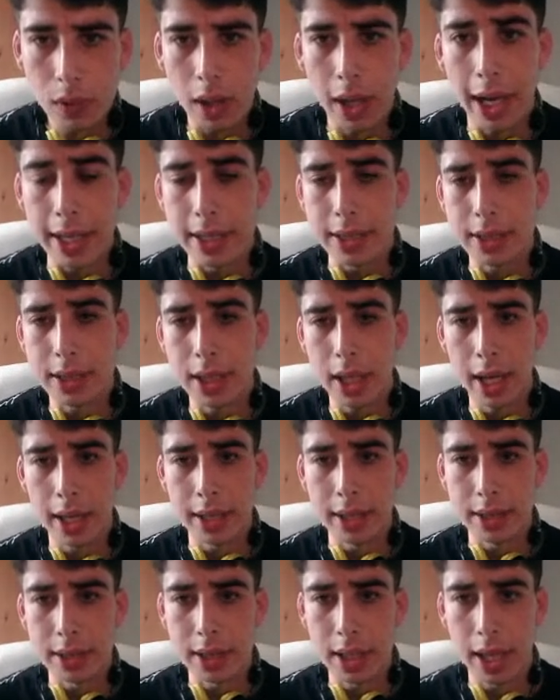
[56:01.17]
and
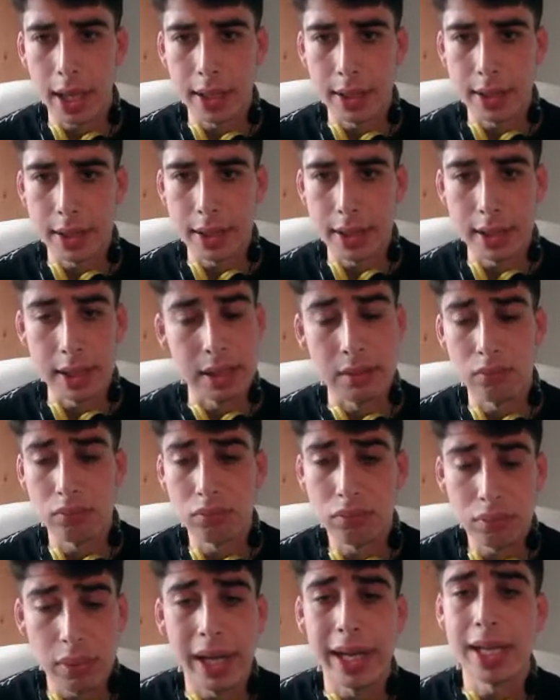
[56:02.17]
he
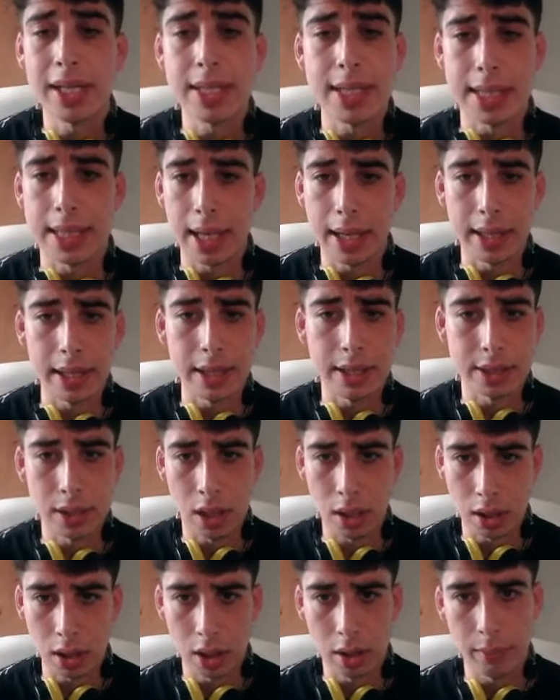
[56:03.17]
hinted that he's
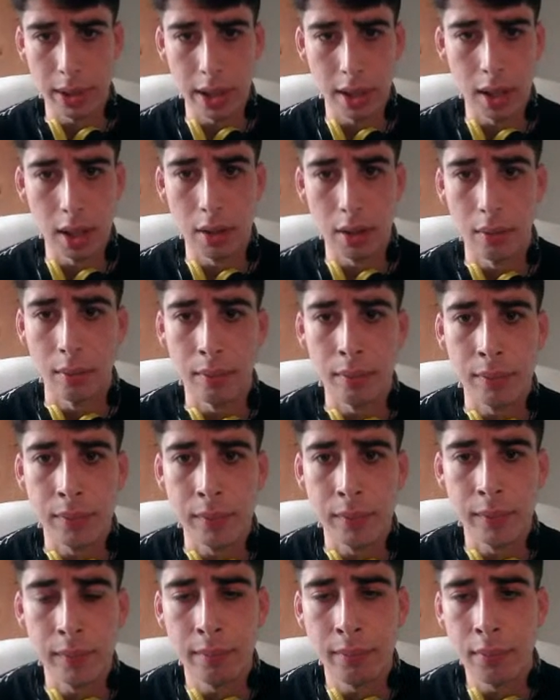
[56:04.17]
not going to be alone.
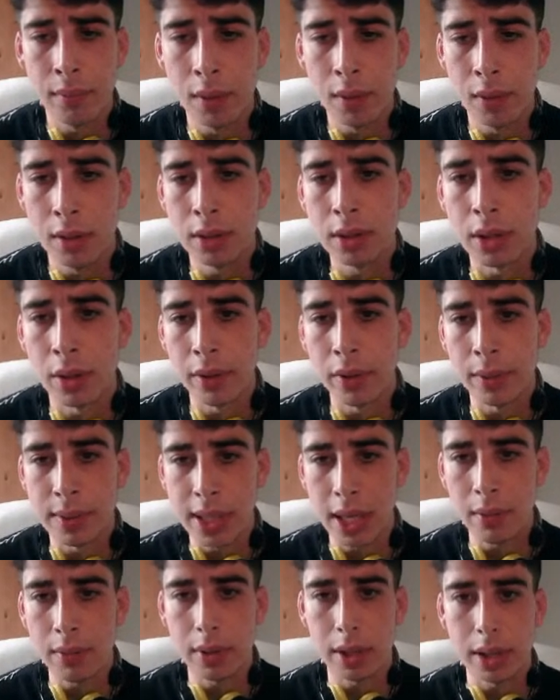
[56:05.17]
So
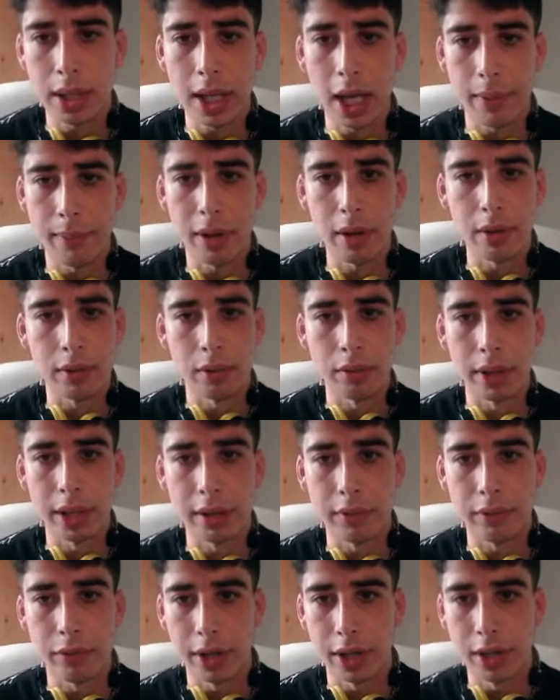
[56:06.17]
he came out in the
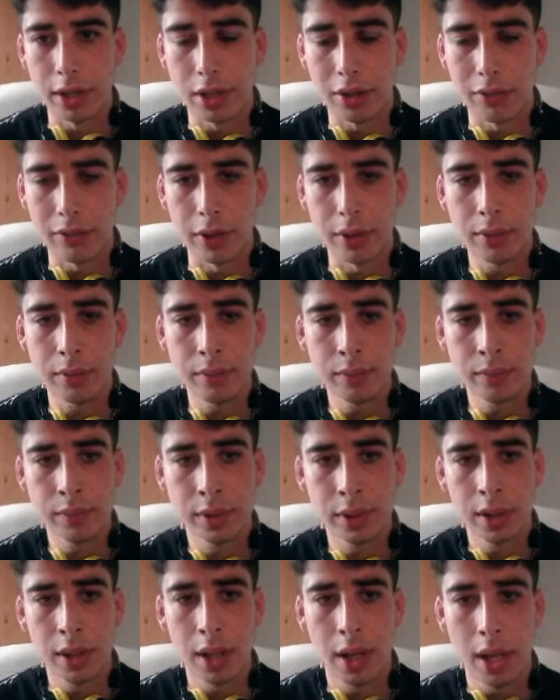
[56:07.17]
ring for an interview,
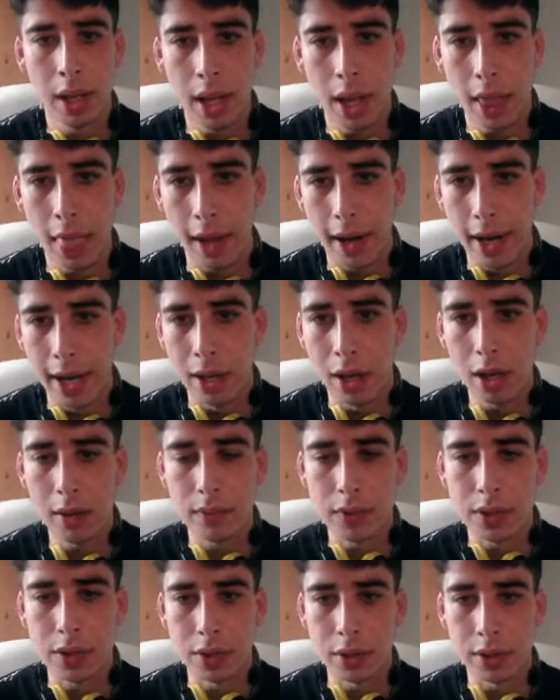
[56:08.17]
and all
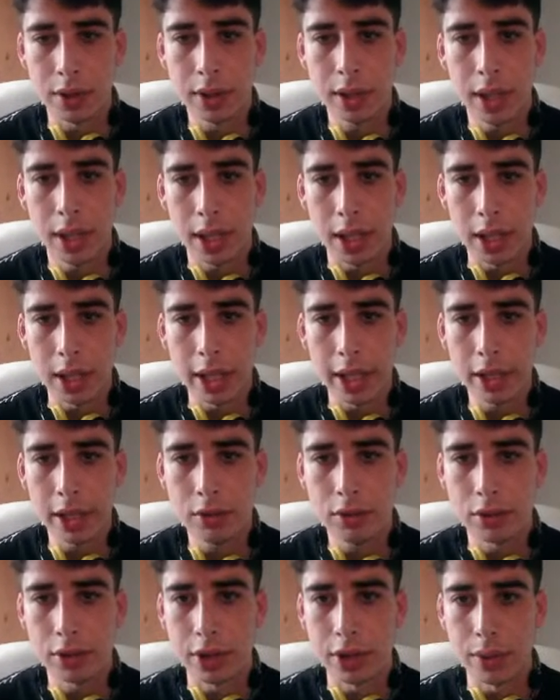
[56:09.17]
of a sudden he
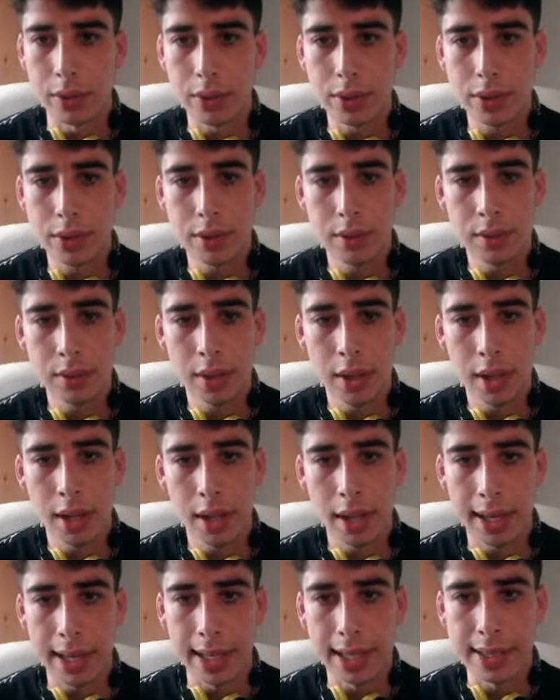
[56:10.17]
introduced
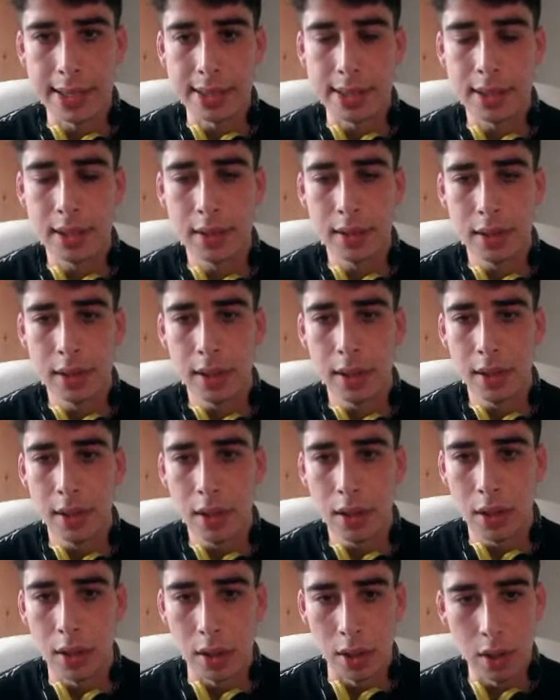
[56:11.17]
his
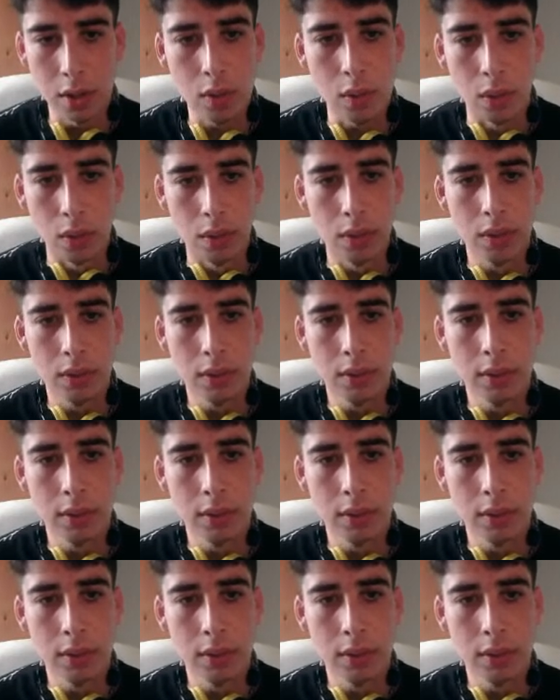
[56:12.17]
new